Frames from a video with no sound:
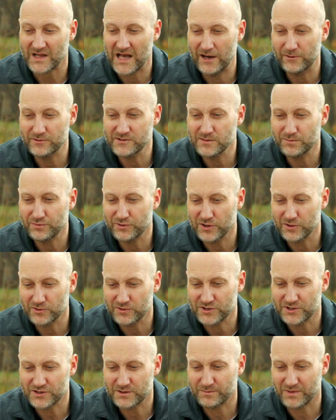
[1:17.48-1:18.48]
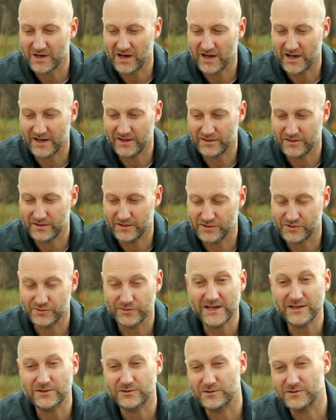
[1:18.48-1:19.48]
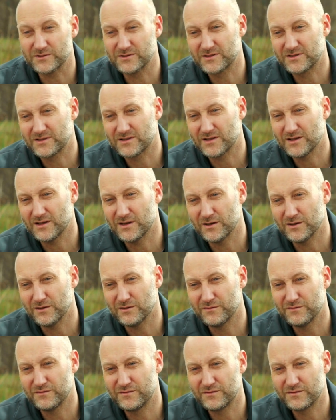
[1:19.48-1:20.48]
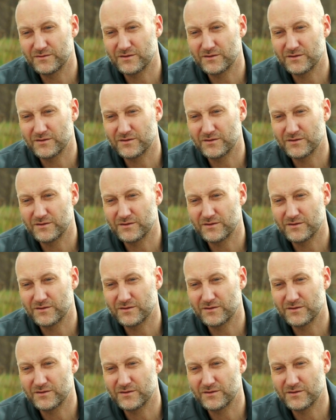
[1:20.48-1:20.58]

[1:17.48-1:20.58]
I was approached by the directors of